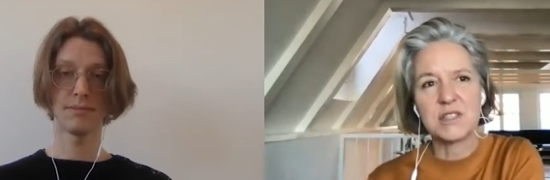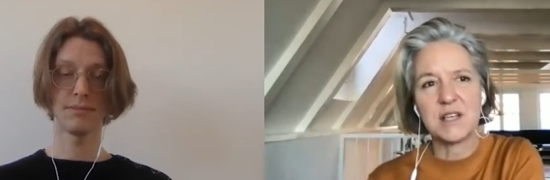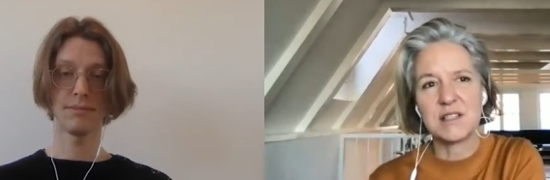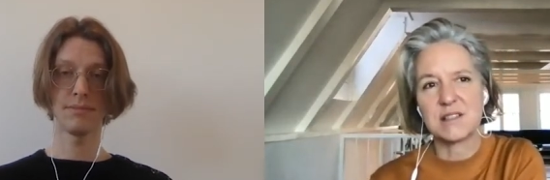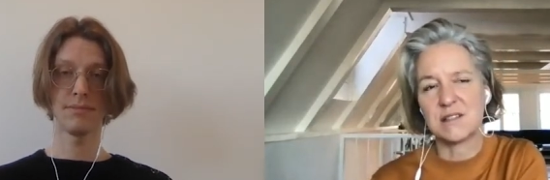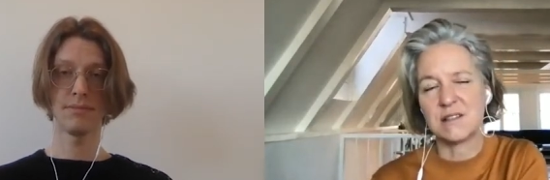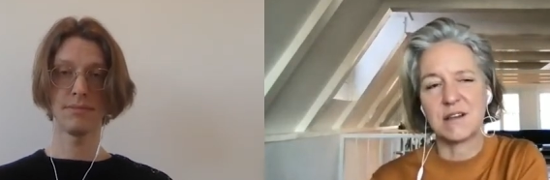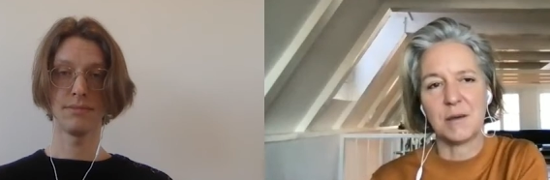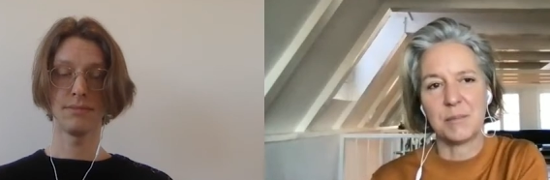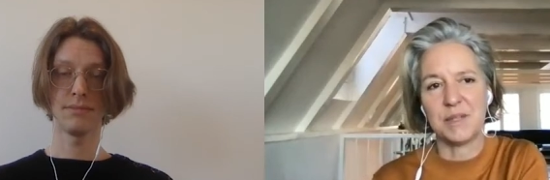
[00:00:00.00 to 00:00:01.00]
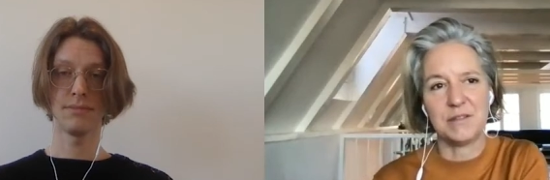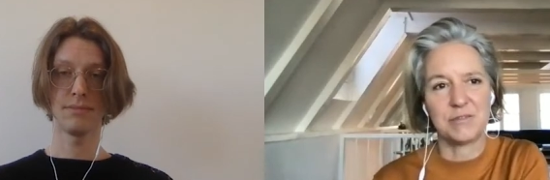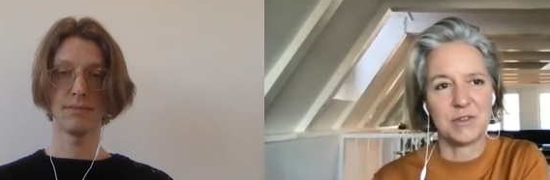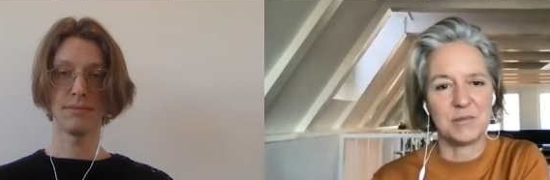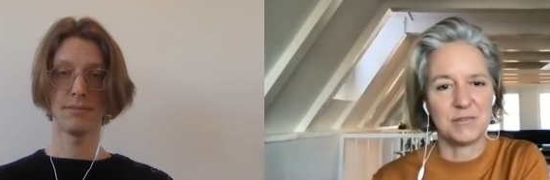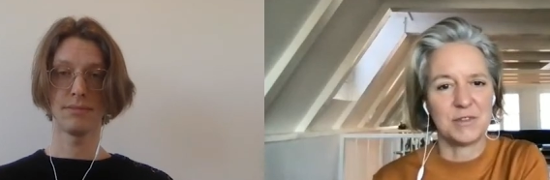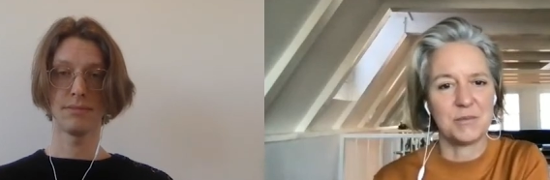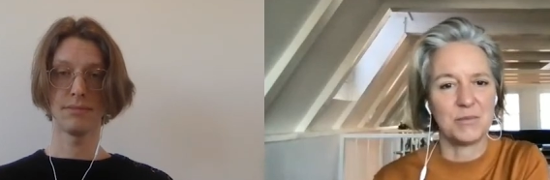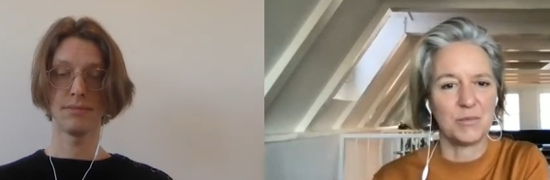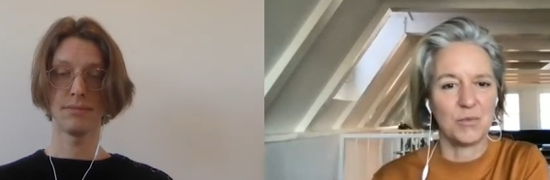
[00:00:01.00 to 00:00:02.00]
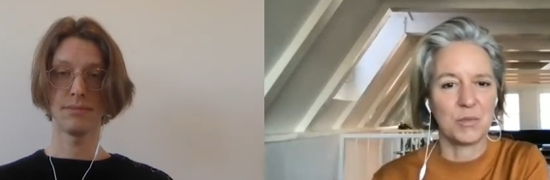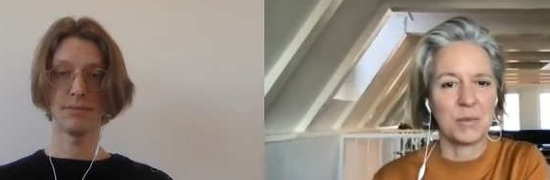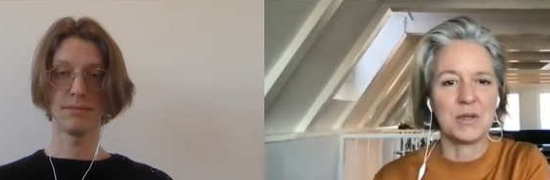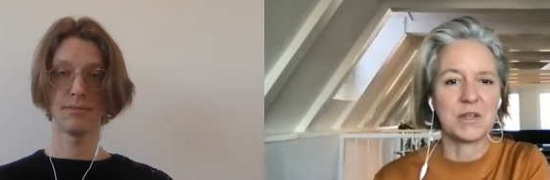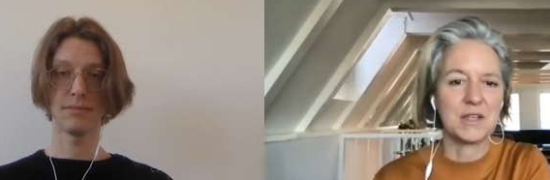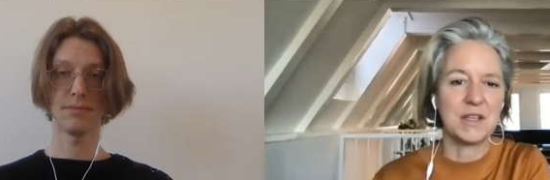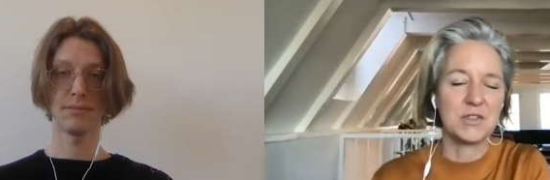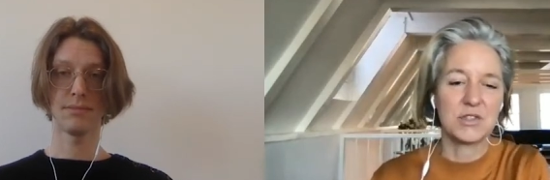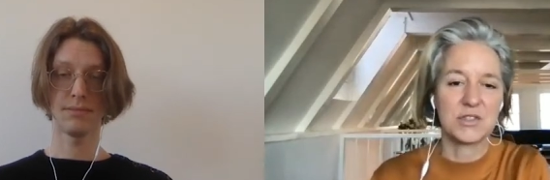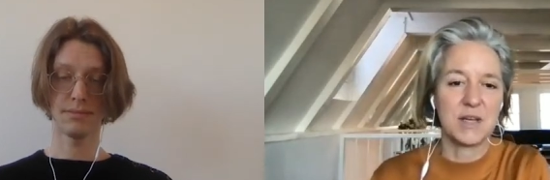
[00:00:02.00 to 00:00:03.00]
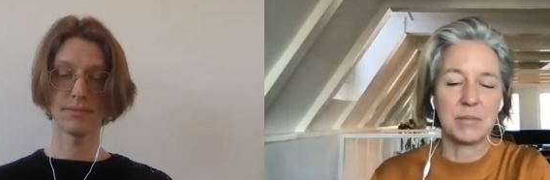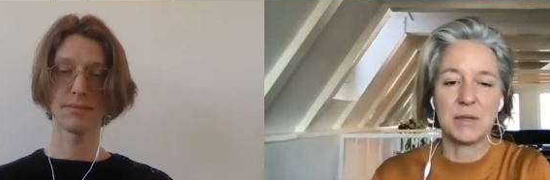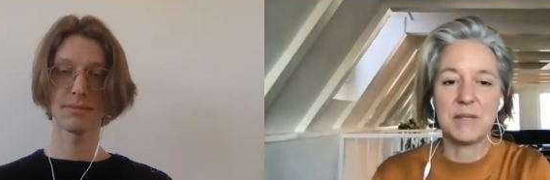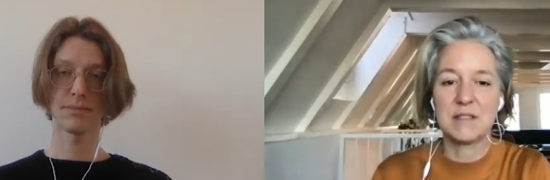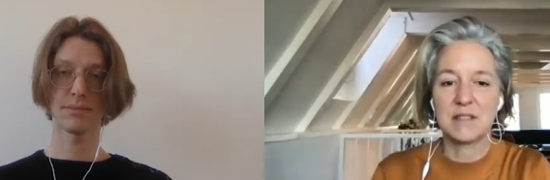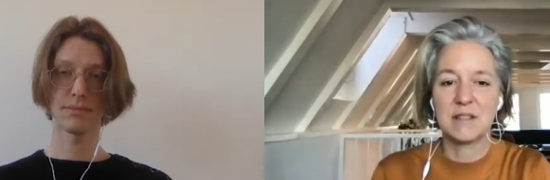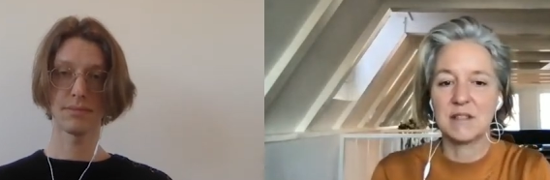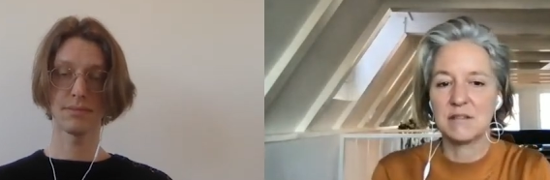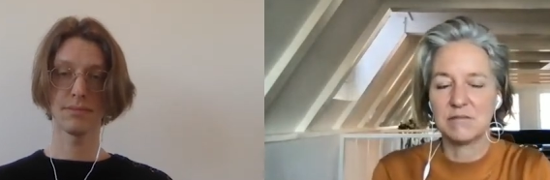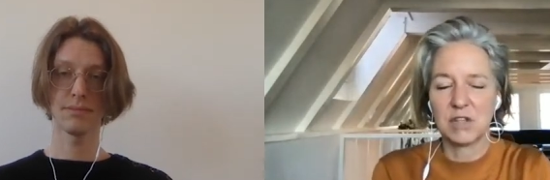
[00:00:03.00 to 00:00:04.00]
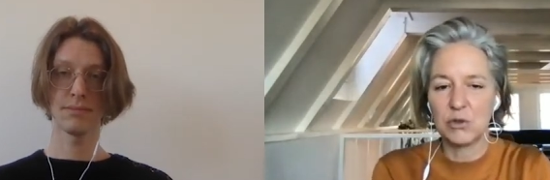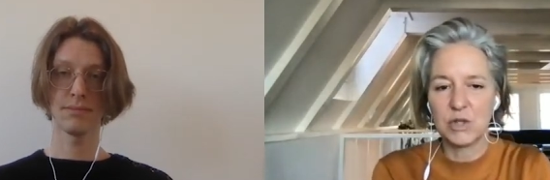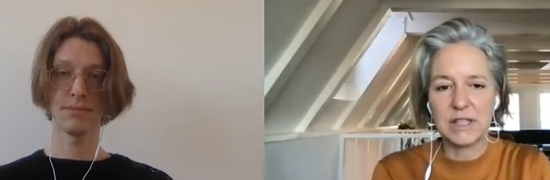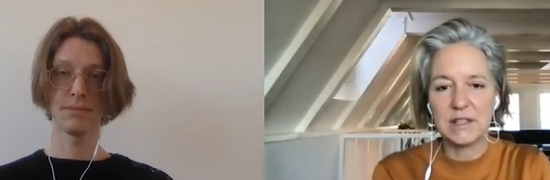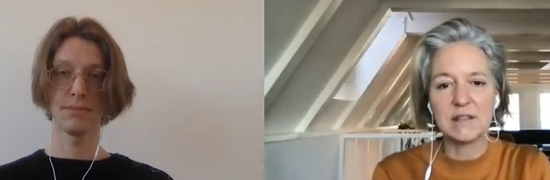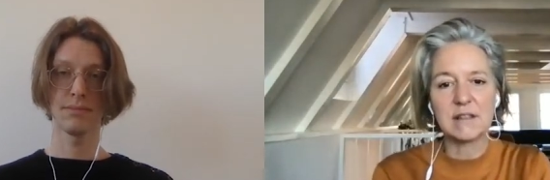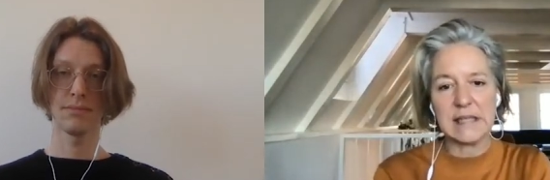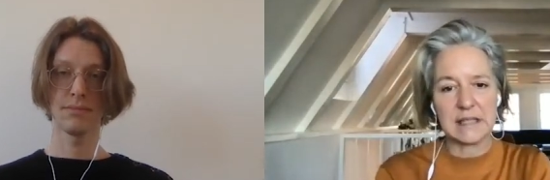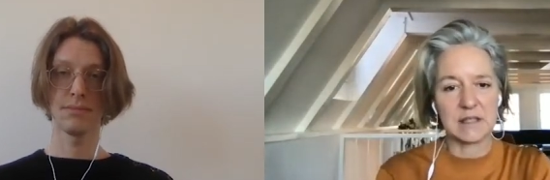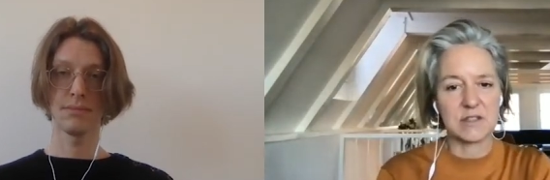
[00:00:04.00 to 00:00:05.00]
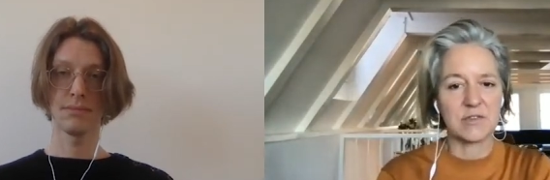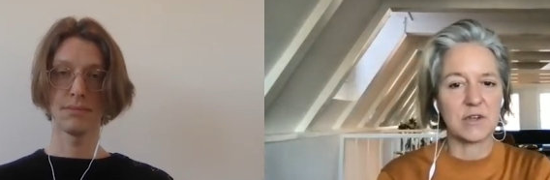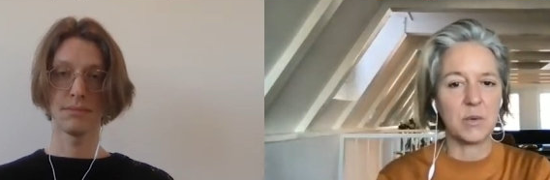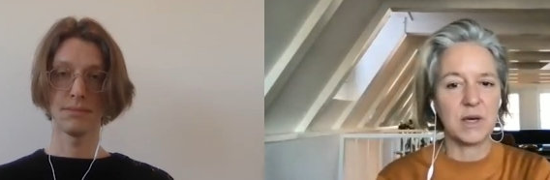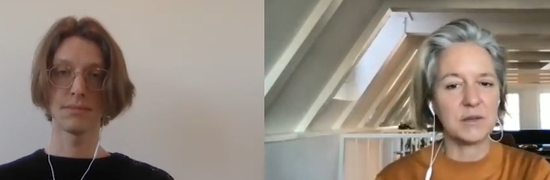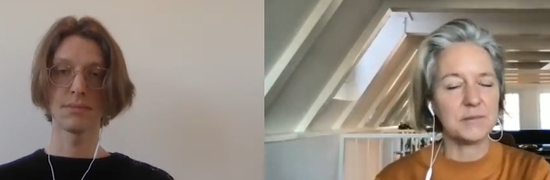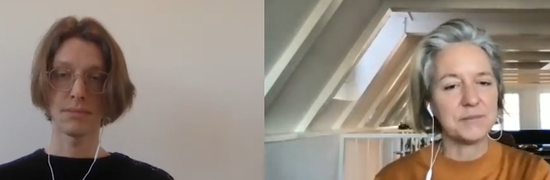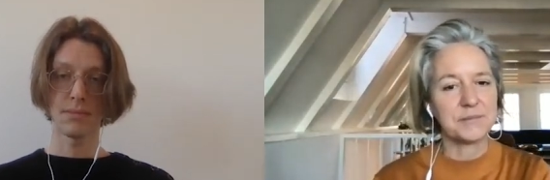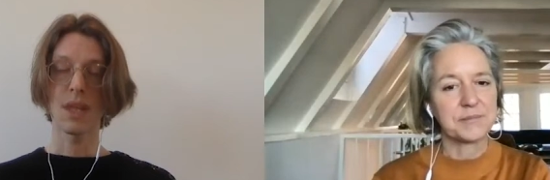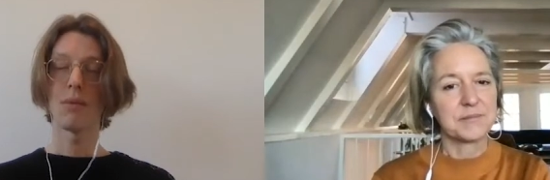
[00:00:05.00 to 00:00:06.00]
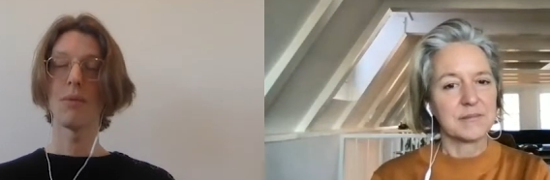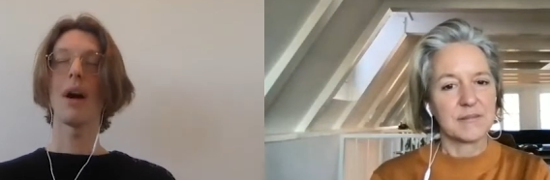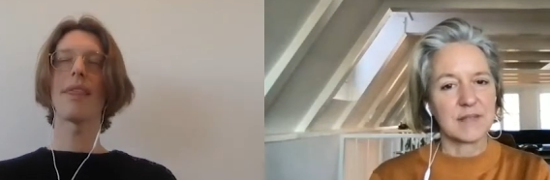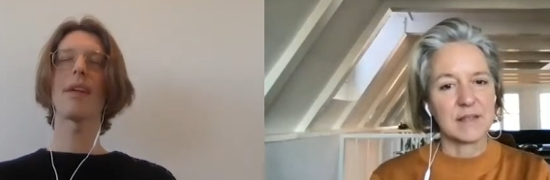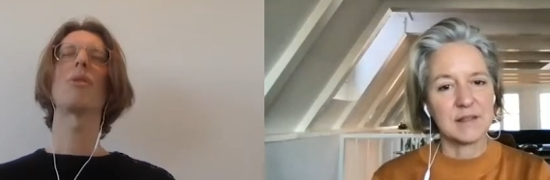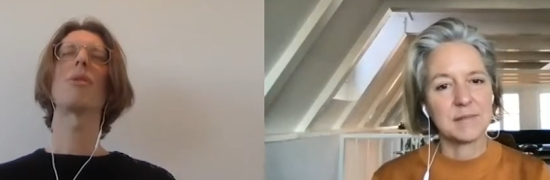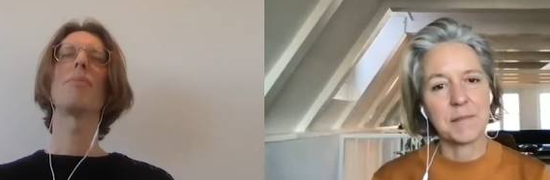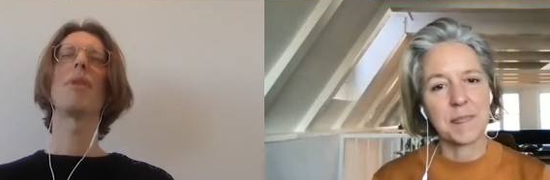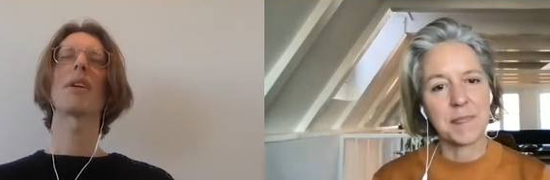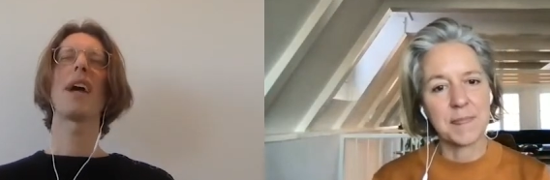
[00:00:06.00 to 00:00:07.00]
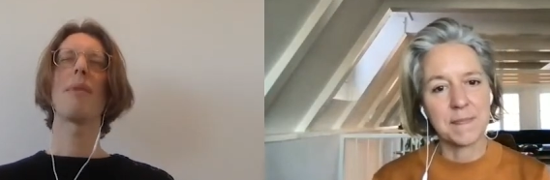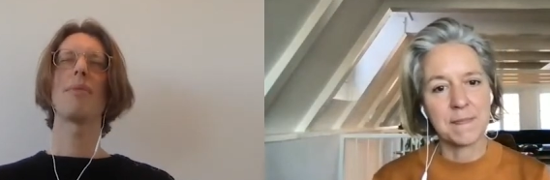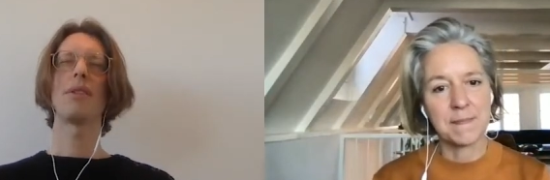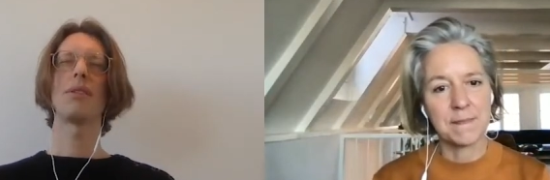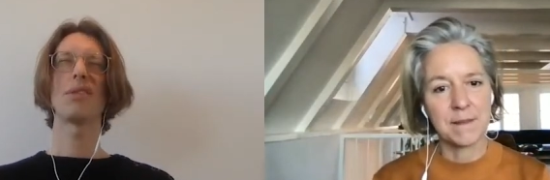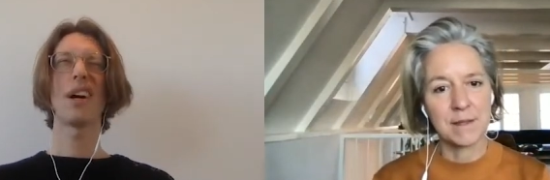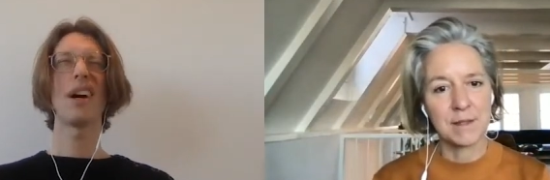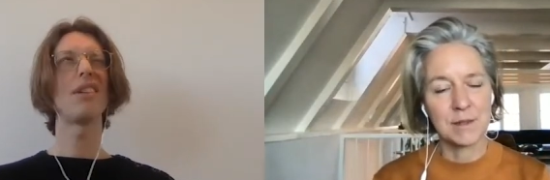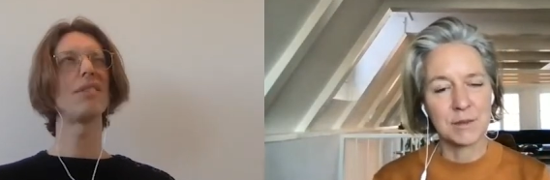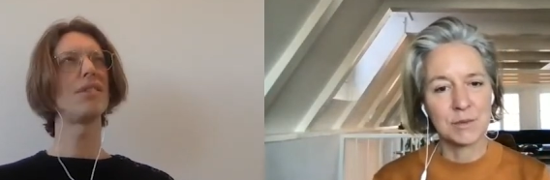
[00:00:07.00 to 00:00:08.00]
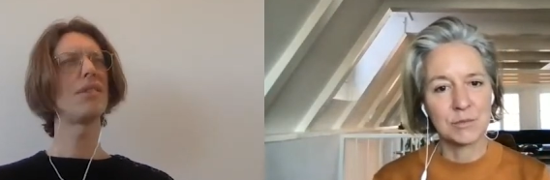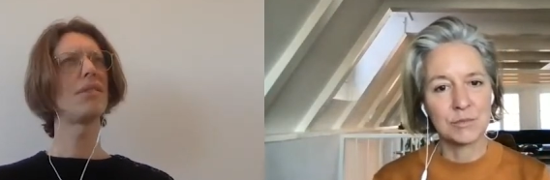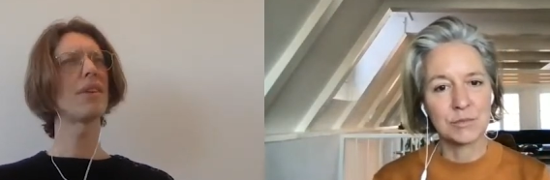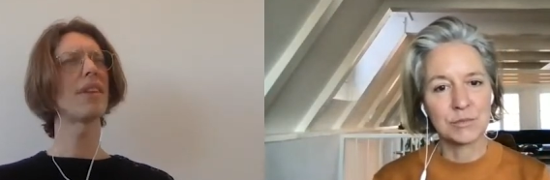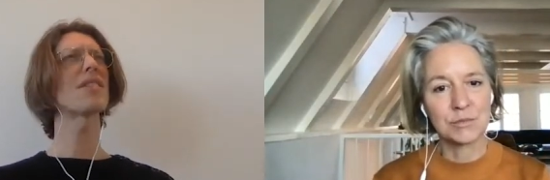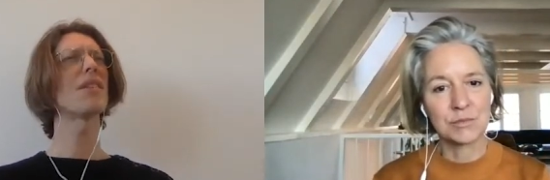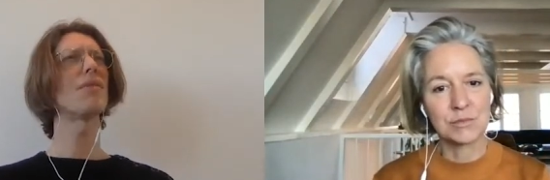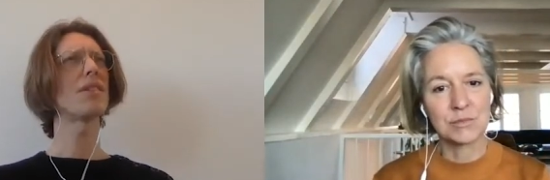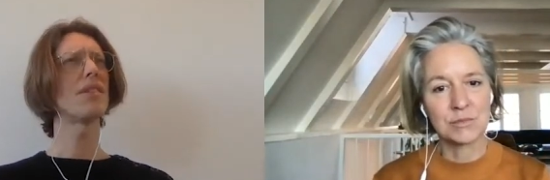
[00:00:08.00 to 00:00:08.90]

Speaker 1: Ace & Tate copy from Warby Parker and just implemented it locally here in the Netherlands very well?
Speaker 2: Well, I think Warby Parker happened around, they started,